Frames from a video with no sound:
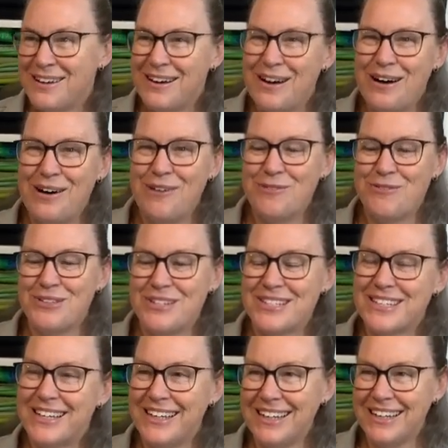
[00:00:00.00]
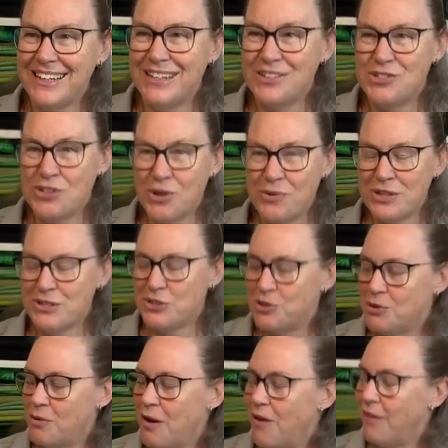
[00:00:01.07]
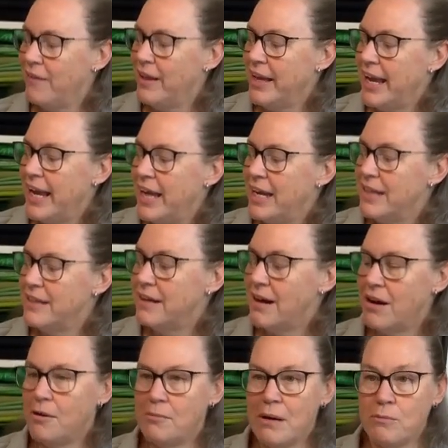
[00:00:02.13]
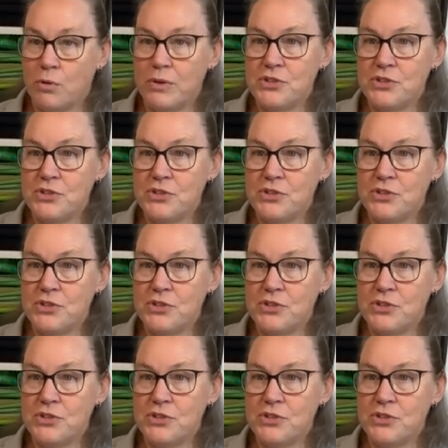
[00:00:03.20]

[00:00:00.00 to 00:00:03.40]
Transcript: of this kit and show it to you all. And I'm going to